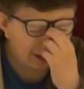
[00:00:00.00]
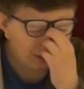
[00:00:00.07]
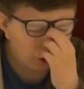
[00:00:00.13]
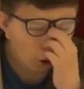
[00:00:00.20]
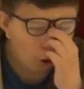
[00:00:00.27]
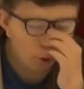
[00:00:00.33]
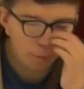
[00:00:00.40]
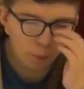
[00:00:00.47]
And
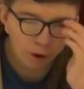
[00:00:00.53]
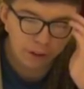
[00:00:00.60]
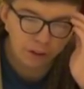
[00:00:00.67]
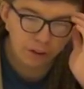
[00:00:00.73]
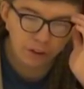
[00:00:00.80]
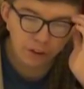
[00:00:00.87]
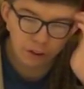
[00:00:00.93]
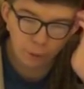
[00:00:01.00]
the whole
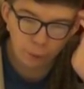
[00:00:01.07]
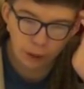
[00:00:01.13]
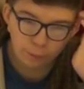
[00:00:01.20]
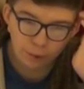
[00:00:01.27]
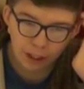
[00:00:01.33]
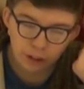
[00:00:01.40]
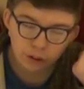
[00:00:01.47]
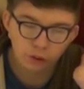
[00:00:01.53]
point that the
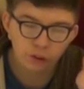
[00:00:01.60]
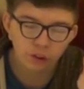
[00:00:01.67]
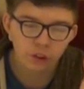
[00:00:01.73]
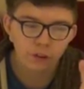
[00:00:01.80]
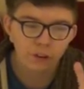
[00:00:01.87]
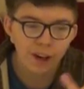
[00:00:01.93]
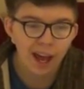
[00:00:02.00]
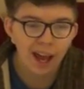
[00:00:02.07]
Weeping Angels
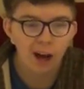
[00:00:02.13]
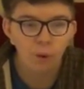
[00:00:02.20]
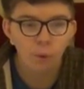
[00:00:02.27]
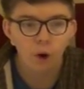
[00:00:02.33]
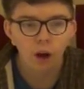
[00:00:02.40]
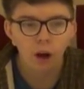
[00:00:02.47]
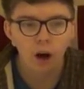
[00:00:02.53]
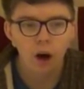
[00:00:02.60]
can
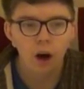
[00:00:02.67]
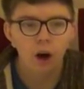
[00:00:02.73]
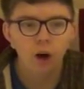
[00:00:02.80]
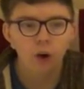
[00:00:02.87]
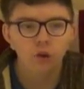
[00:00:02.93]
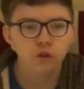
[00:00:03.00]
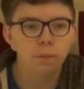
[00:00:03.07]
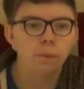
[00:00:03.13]
now
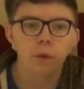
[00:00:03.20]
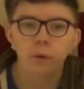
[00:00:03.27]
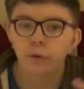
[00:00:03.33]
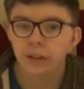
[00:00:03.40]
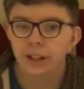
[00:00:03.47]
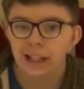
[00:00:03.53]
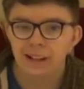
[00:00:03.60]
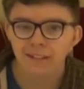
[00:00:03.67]
jump
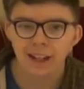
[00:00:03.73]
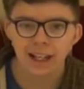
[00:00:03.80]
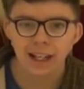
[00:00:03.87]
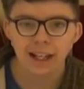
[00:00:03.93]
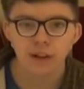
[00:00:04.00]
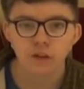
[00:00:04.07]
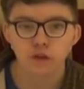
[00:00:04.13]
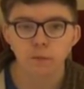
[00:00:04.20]
through
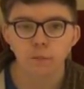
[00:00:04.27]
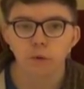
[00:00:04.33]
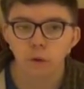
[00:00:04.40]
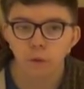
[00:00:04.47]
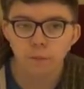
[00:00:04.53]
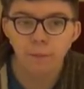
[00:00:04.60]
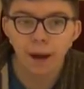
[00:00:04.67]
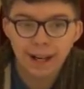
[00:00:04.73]
TV, jump
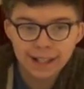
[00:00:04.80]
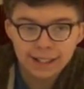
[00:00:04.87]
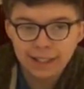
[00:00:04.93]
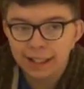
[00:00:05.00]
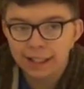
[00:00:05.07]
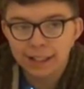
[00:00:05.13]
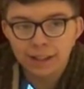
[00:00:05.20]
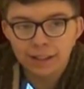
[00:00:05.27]
through
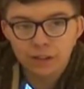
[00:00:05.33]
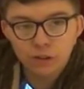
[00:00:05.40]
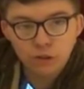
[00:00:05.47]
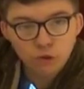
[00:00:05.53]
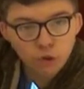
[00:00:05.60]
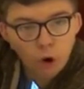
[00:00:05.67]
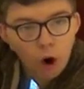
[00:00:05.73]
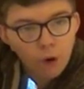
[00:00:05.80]
paintings
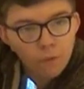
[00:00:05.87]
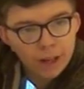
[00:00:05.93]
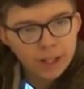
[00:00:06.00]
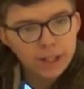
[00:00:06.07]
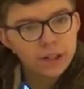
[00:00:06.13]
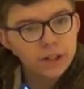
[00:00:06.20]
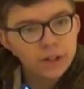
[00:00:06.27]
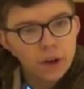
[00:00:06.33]
and
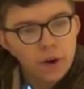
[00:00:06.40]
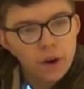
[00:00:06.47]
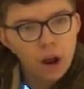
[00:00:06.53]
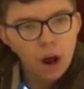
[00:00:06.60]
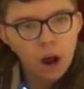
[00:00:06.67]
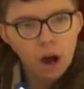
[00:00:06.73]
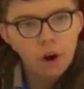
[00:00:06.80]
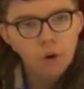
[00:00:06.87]
drawings and